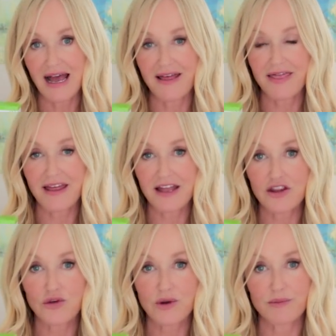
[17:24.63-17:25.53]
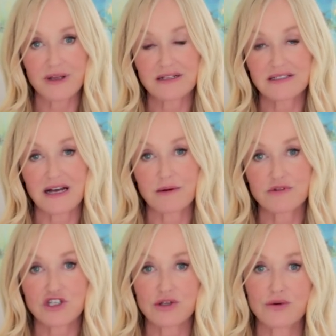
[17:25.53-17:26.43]
And then you can build
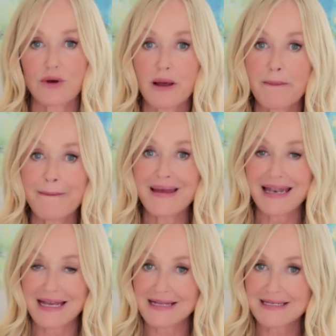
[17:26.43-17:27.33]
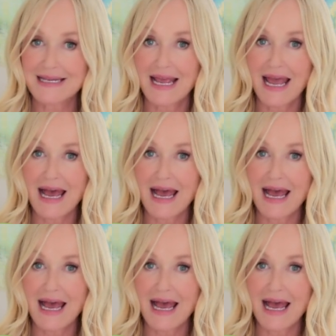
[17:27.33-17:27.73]
up to a minute.